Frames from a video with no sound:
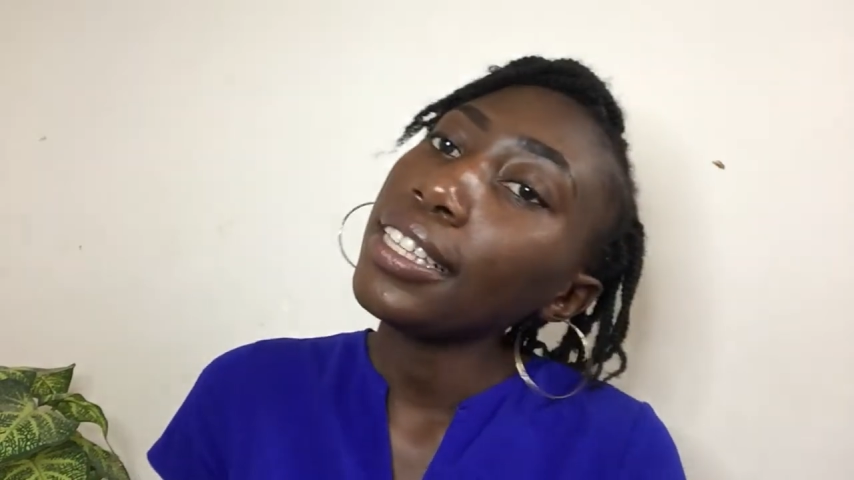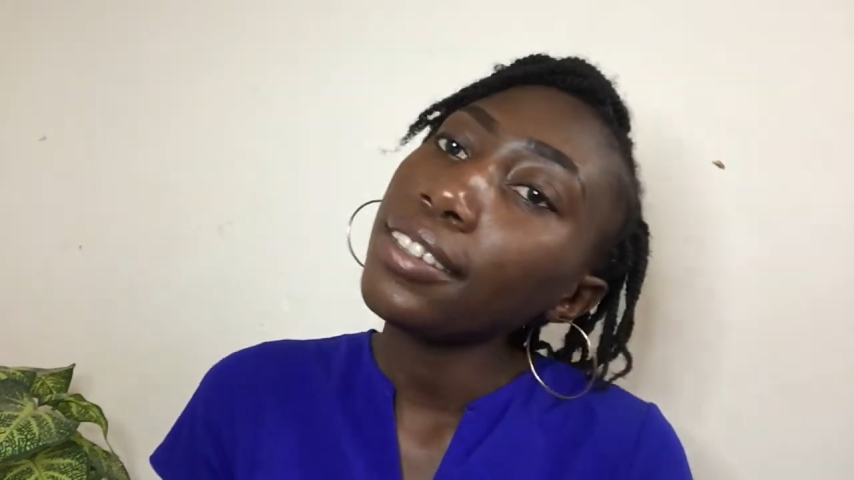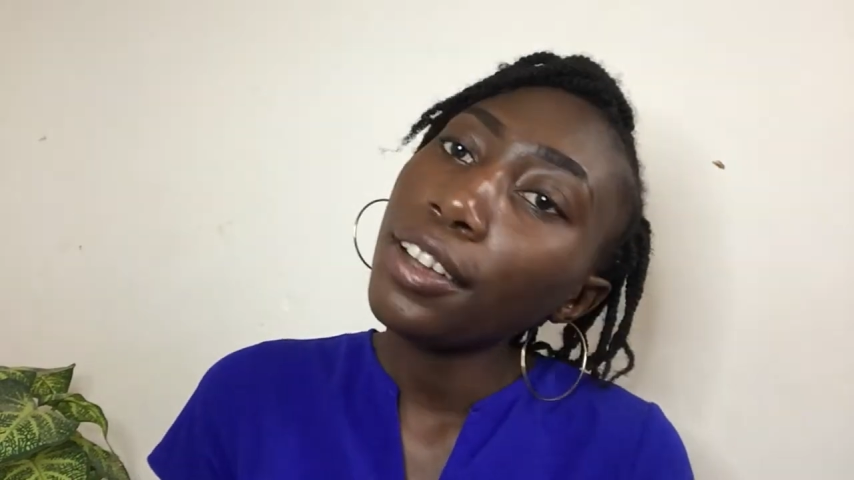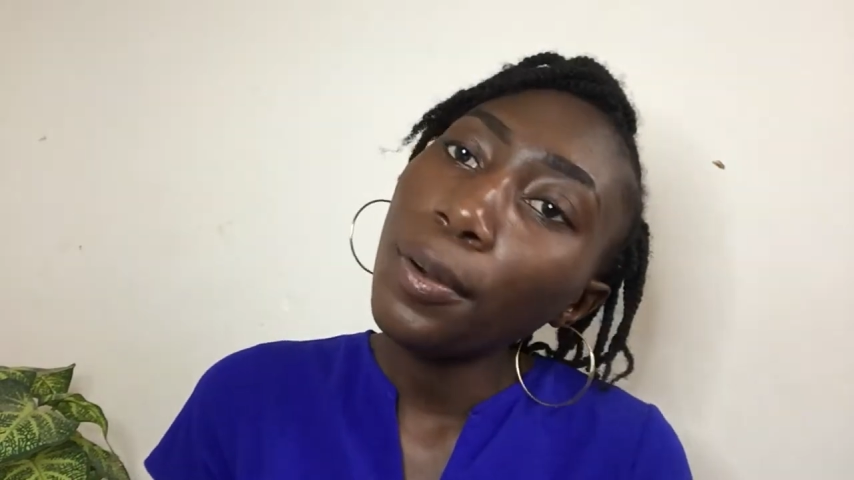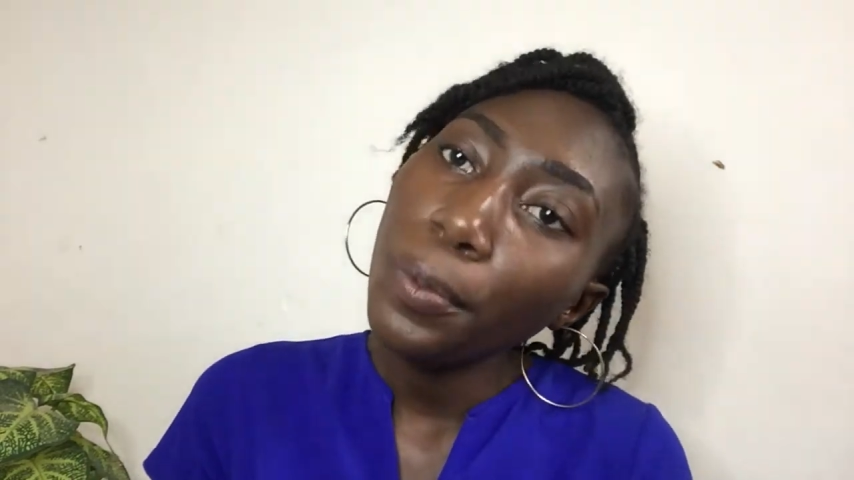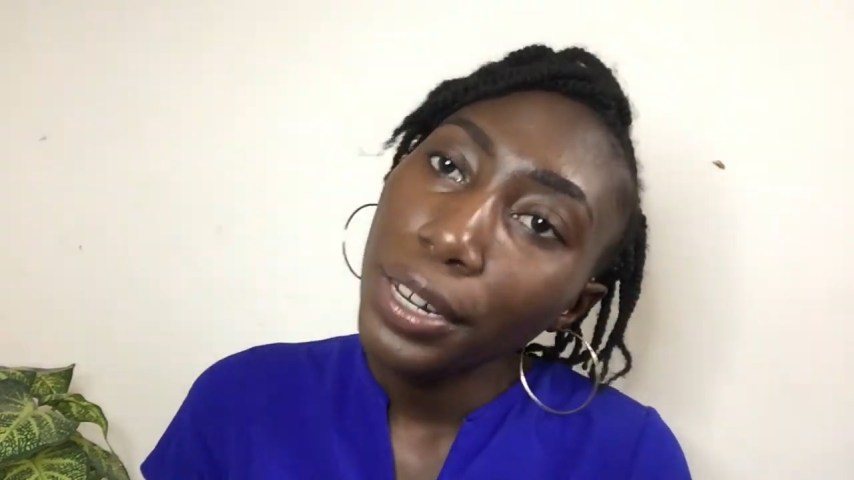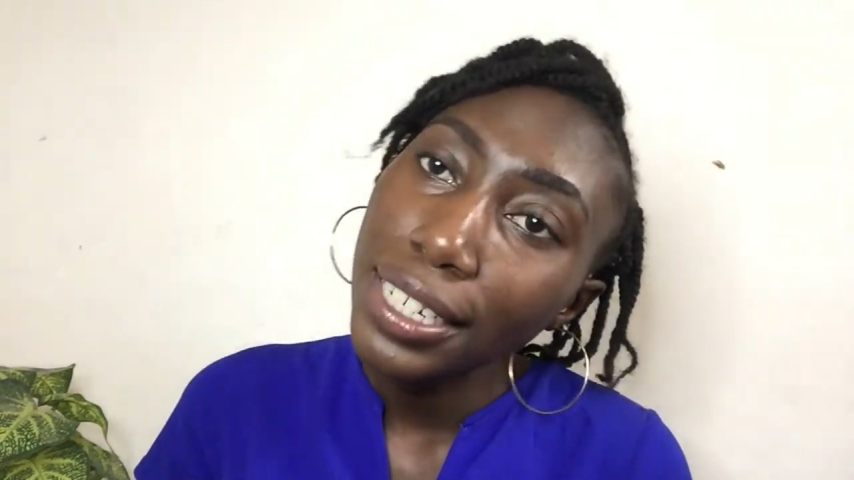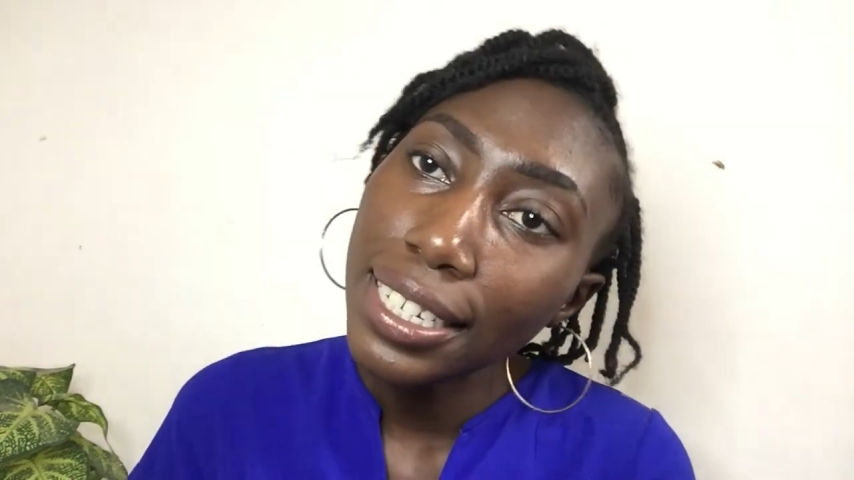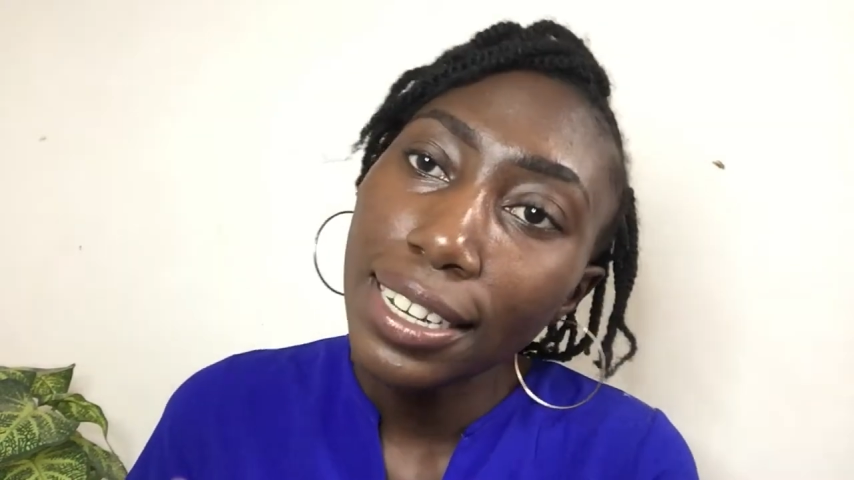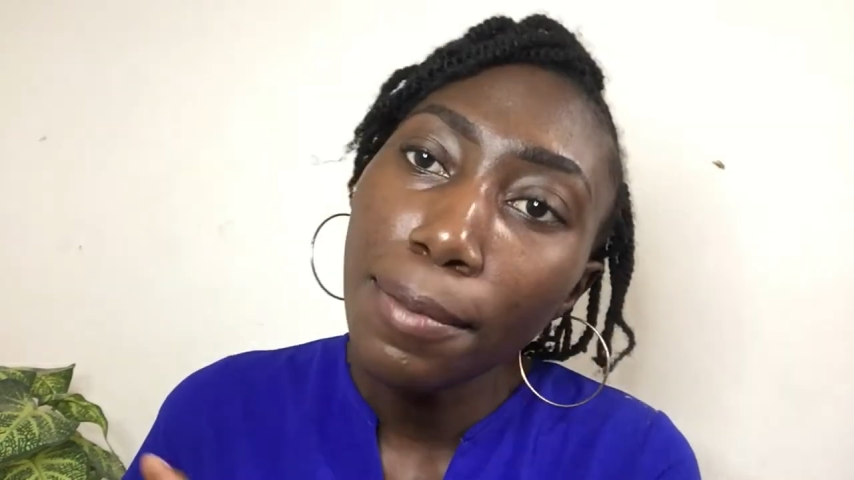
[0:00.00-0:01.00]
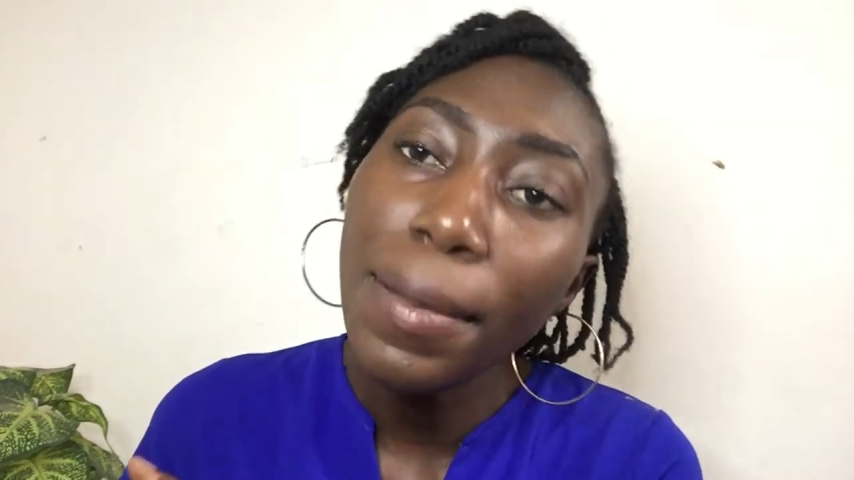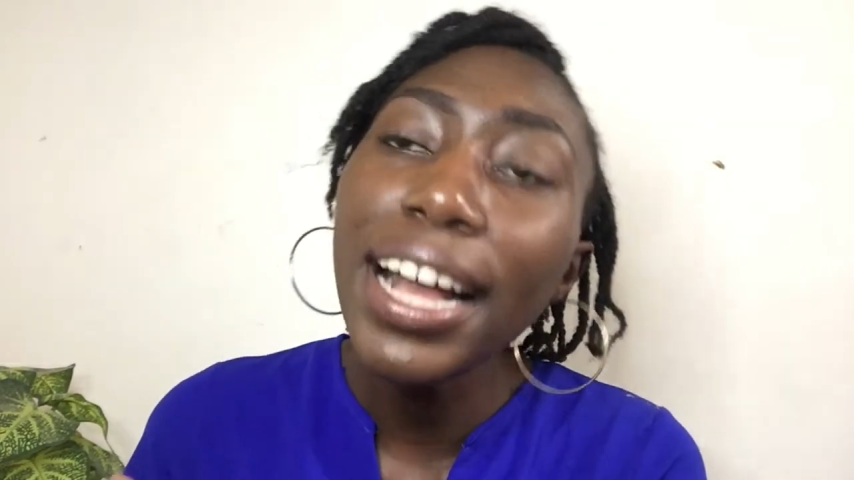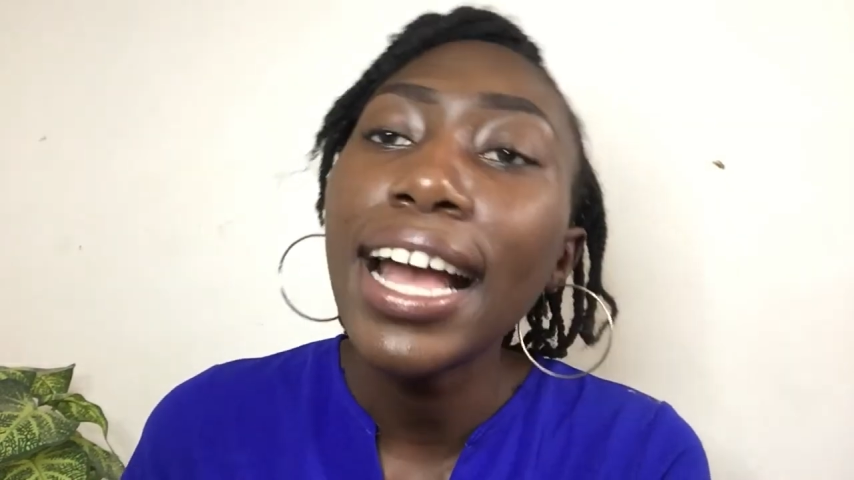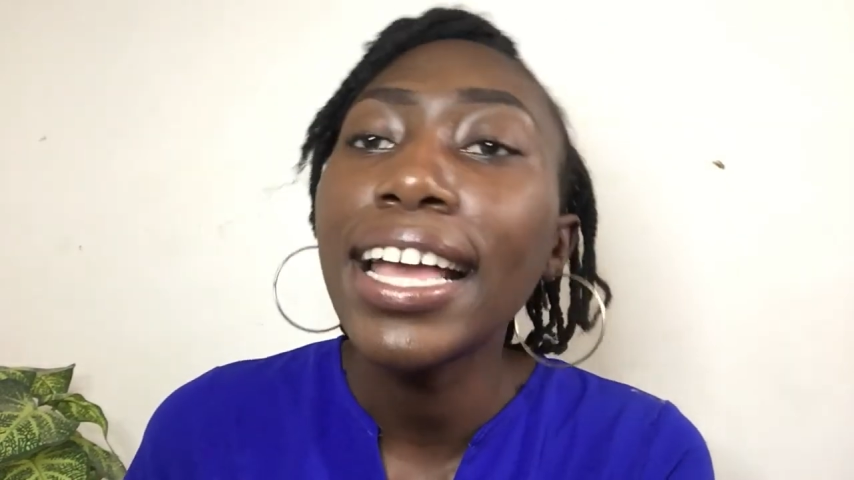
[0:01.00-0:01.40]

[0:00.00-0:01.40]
It's your girl Precious in the mat